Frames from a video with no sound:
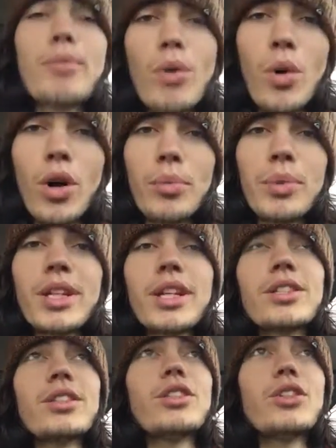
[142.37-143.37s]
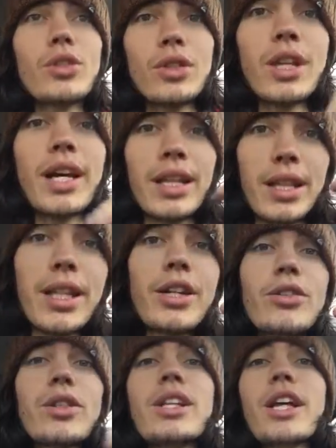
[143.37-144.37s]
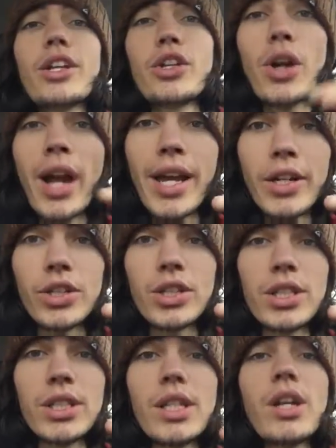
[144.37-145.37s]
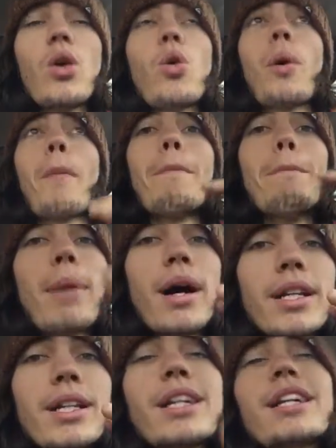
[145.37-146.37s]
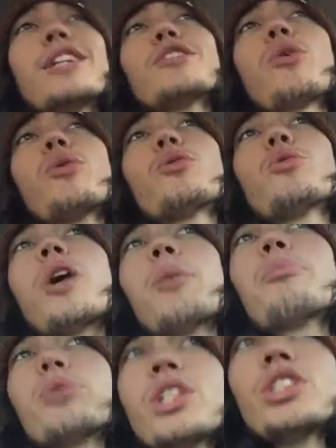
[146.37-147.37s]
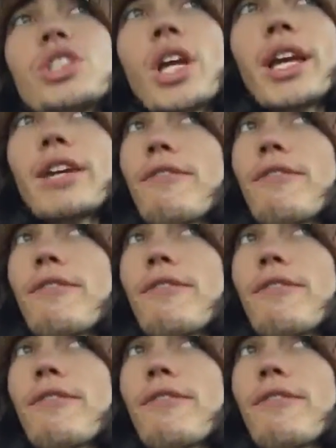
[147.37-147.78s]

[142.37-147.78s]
more because you're like literally like your energy or money is going to appreciate.